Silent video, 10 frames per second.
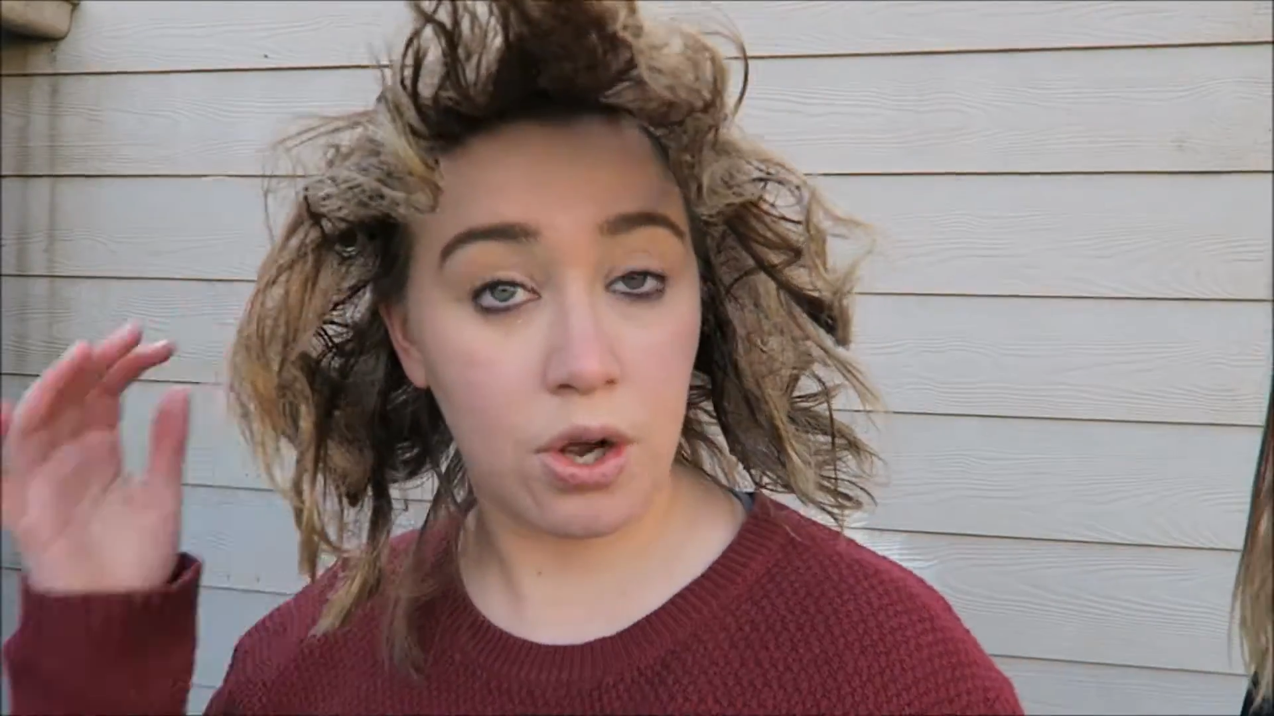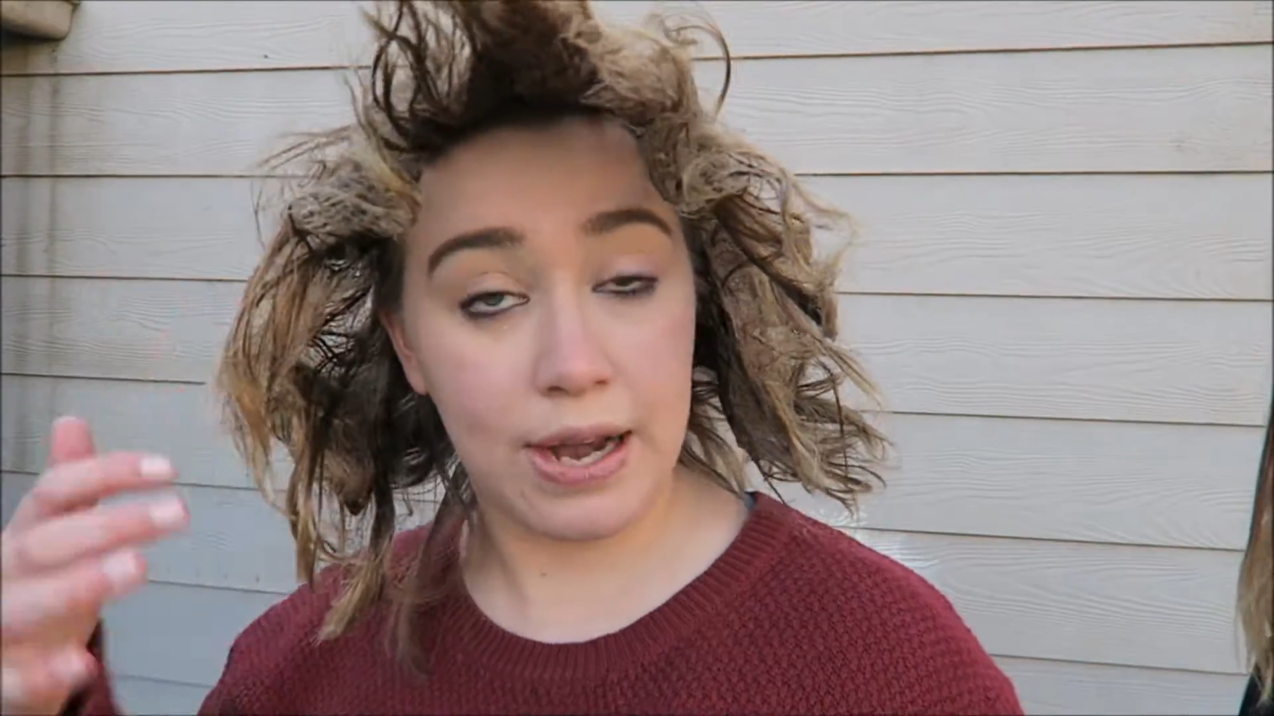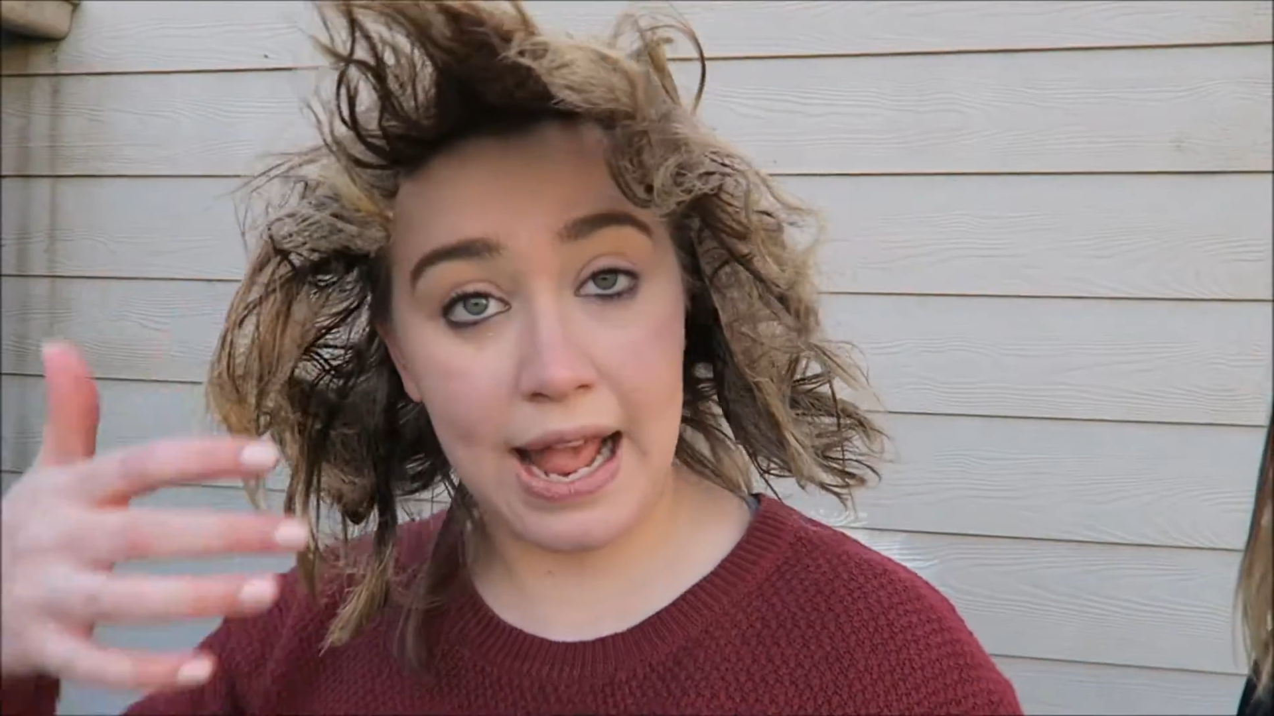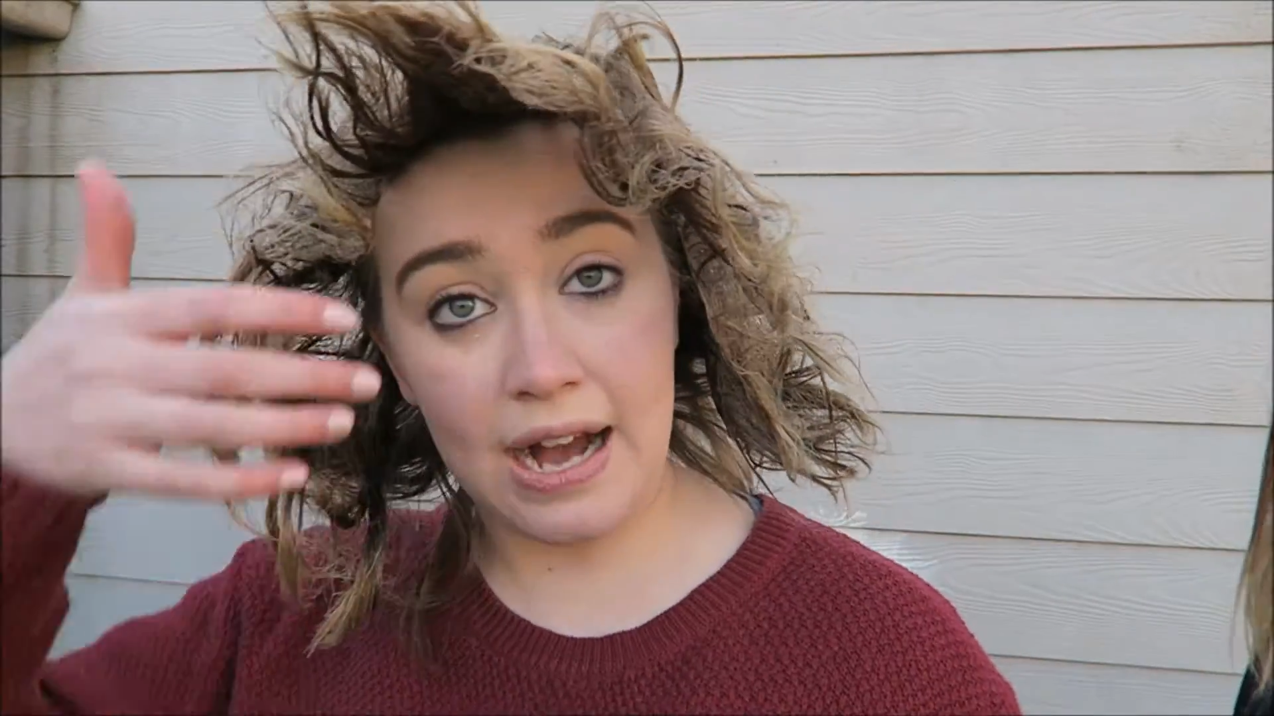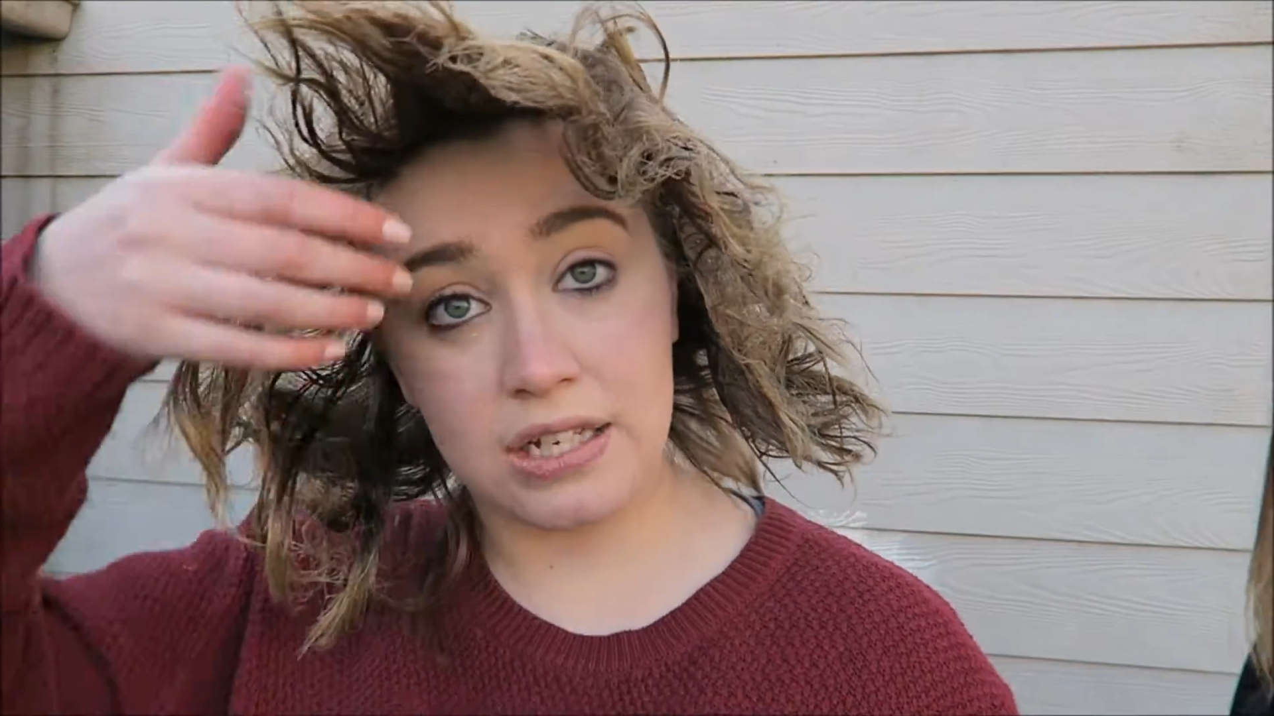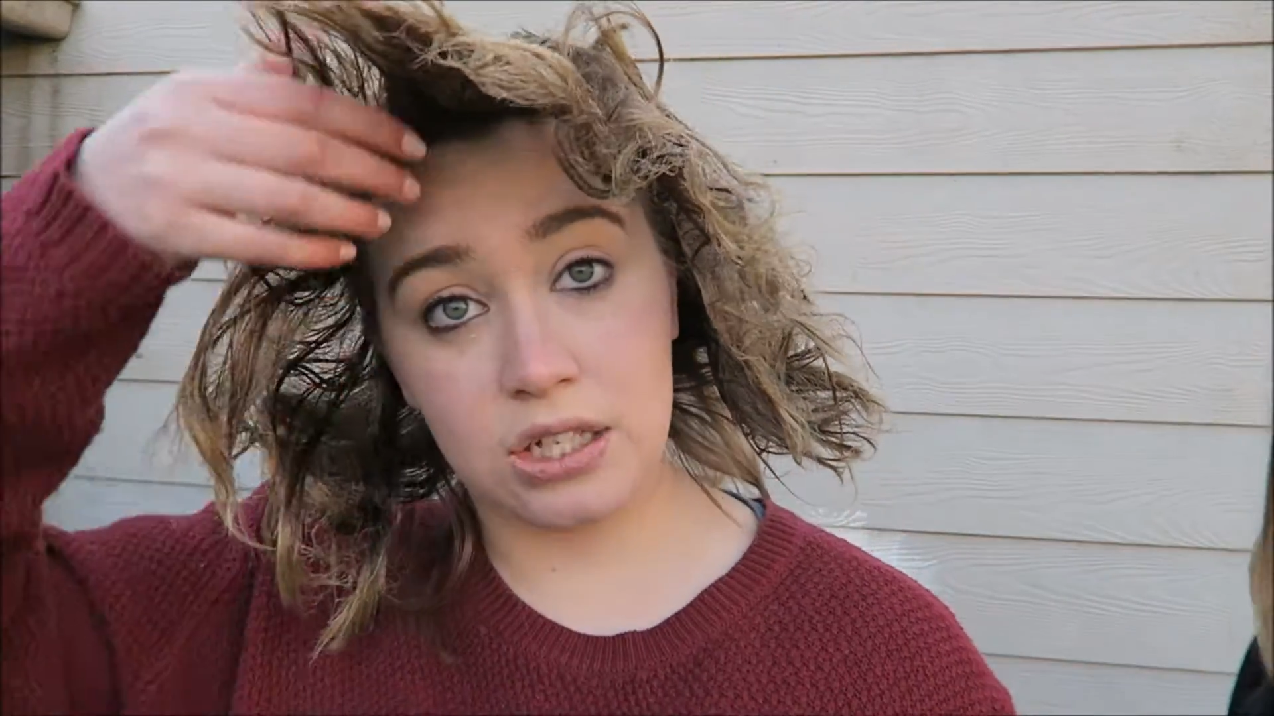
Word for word: on how